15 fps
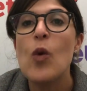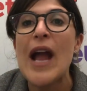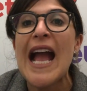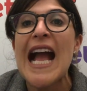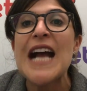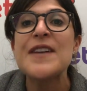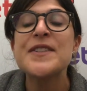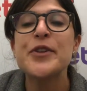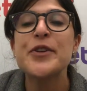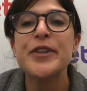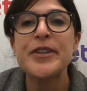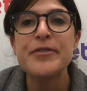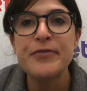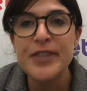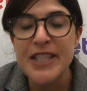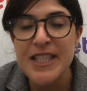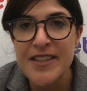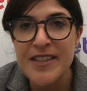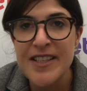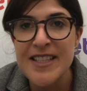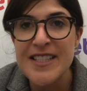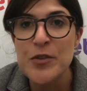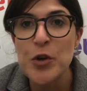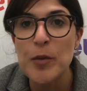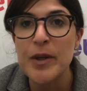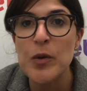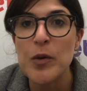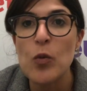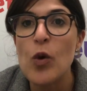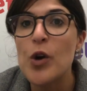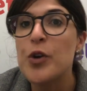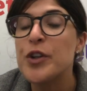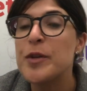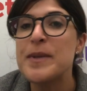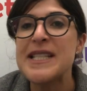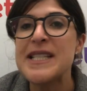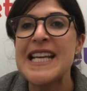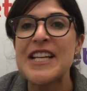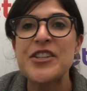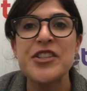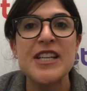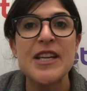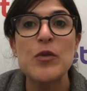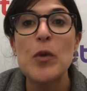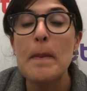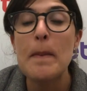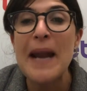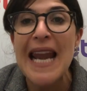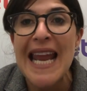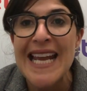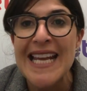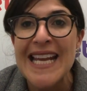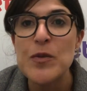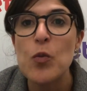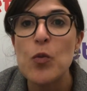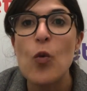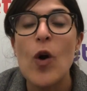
How's it going to fit into their assortment? What could it potentially replace?